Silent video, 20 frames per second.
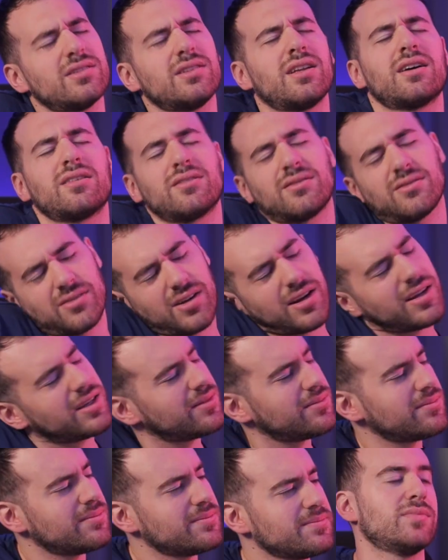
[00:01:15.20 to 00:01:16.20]
Isn't that
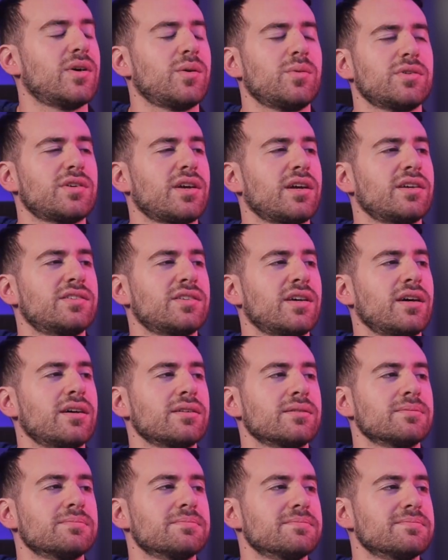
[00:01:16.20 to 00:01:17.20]
great? What was I
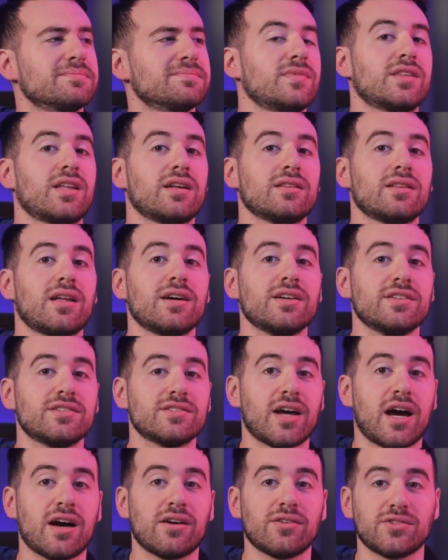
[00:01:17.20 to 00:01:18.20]
saying? The
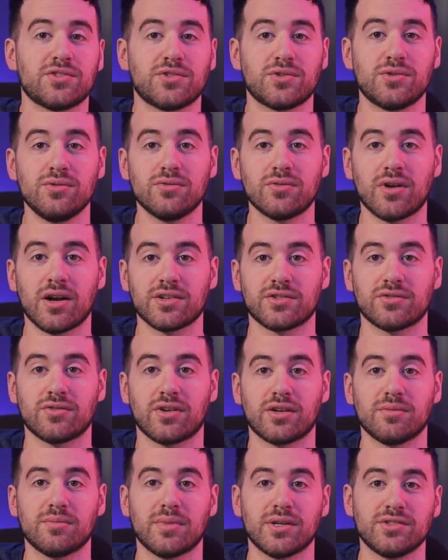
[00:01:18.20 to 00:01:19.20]
lights. Alex Kouras
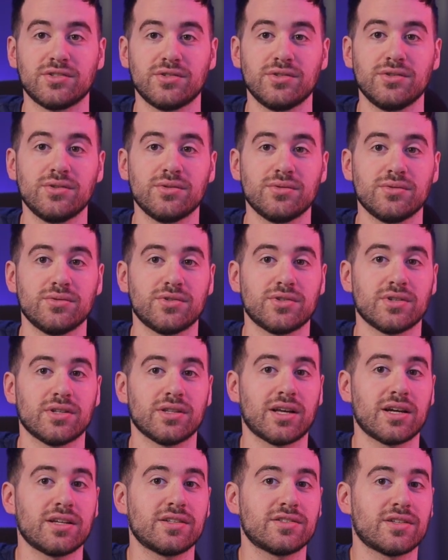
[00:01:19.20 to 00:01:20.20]
recommends you use
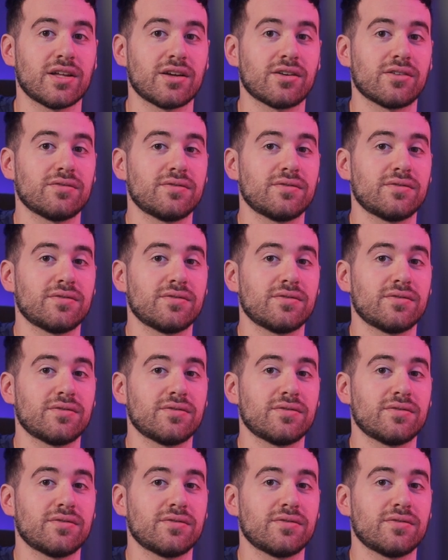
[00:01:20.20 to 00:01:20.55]
lights that are